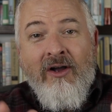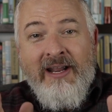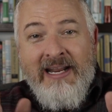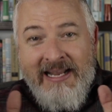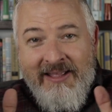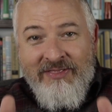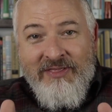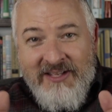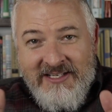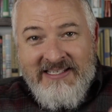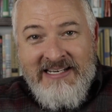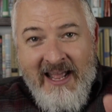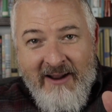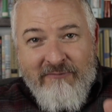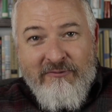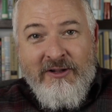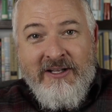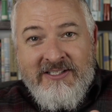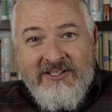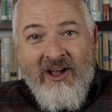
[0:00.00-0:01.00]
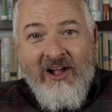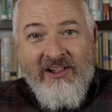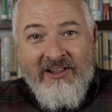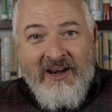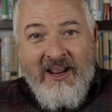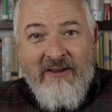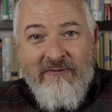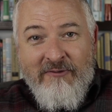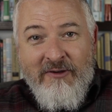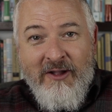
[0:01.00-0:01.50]
in this Netflix
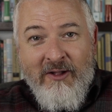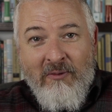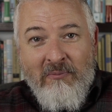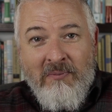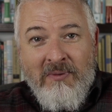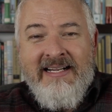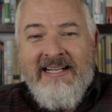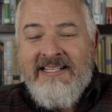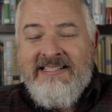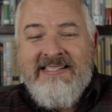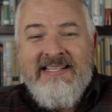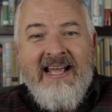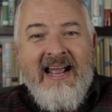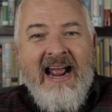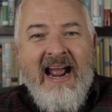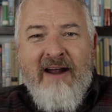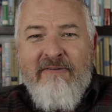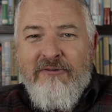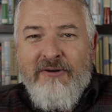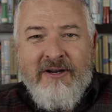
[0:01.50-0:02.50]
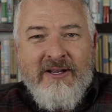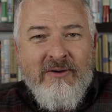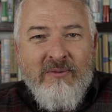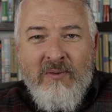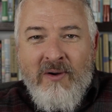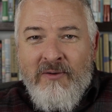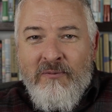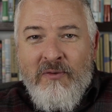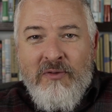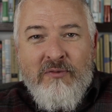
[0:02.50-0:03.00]
holiday film. It's the Africa
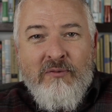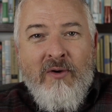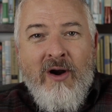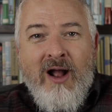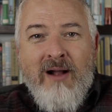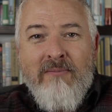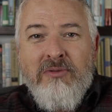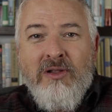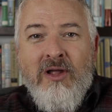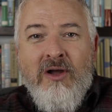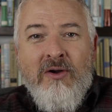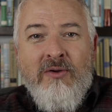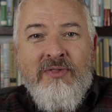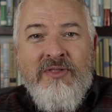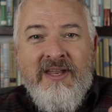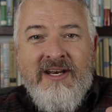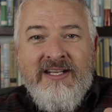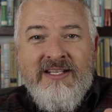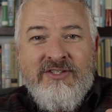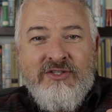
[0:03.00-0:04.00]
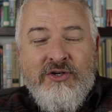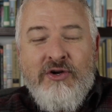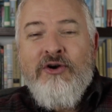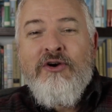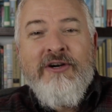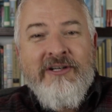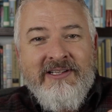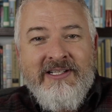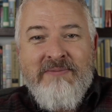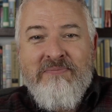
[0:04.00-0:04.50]
one with Rob Lowe that is
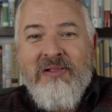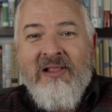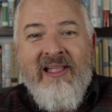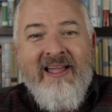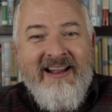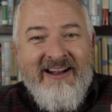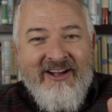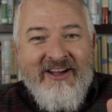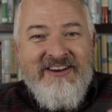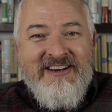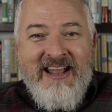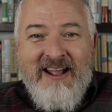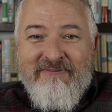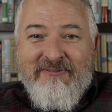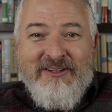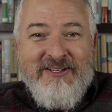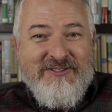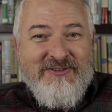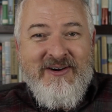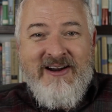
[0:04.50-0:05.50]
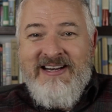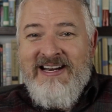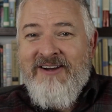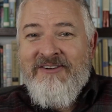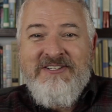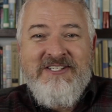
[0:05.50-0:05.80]
currently playing on Netflix right now.